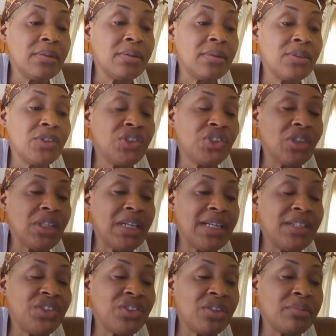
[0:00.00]
Tsolaye
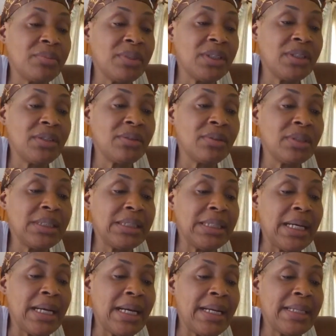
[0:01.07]
Jeremi is the only
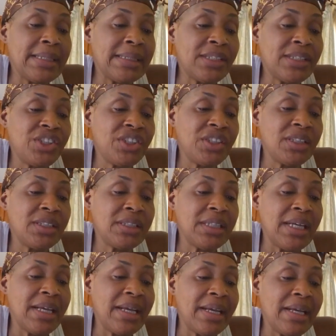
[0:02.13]
guy that she's
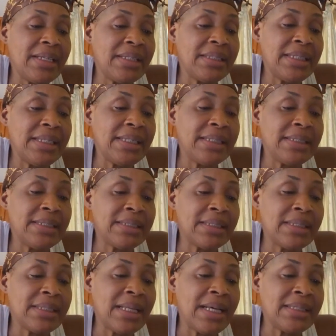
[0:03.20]
dated in the
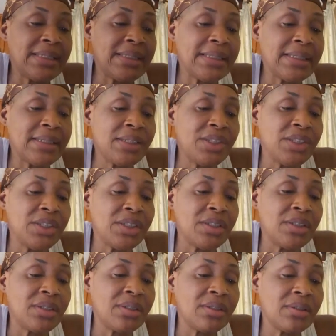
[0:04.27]
last 6
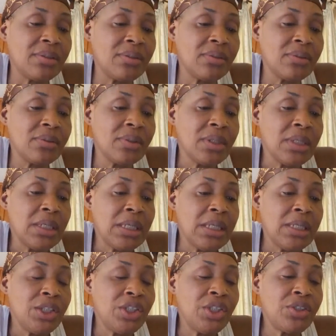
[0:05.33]
years.
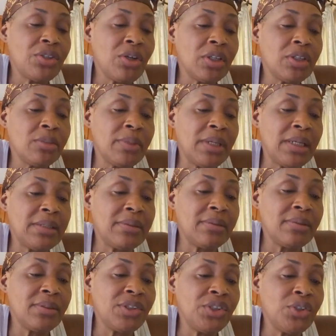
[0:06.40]
She talked about
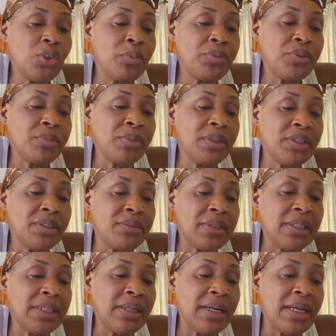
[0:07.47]
she hopes to meet a
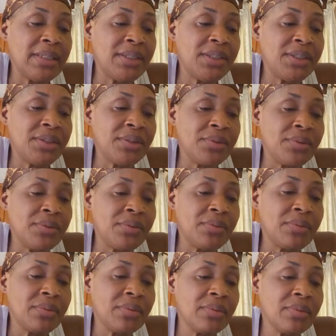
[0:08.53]
great guy soon,
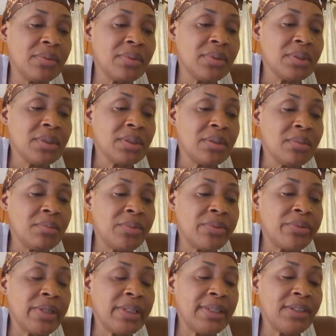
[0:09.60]
but
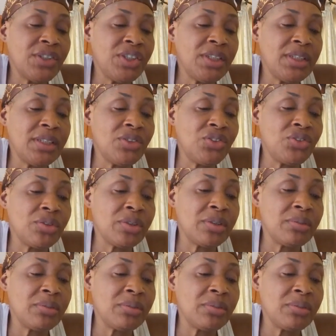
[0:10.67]
right now she's enjoying